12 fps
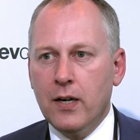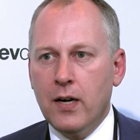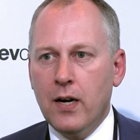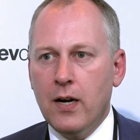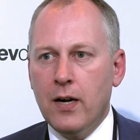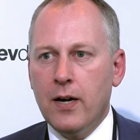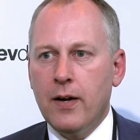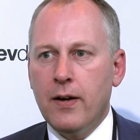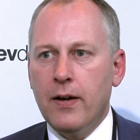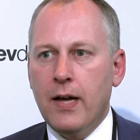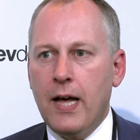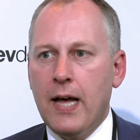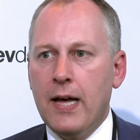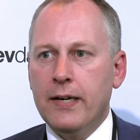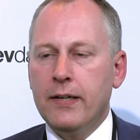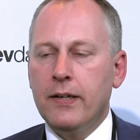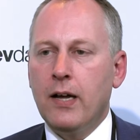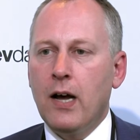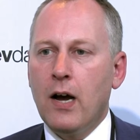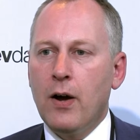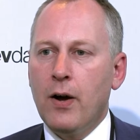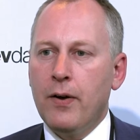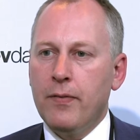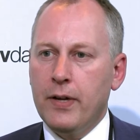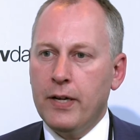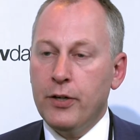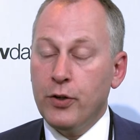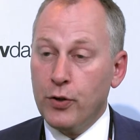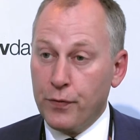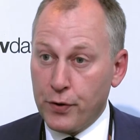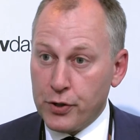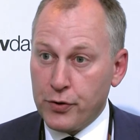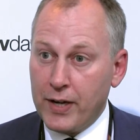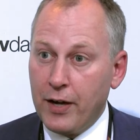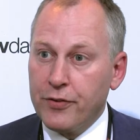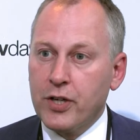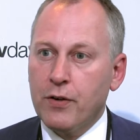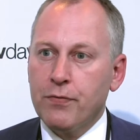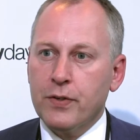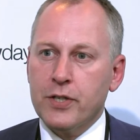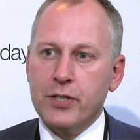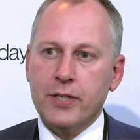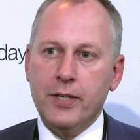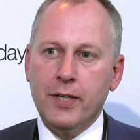and in universal health coverage.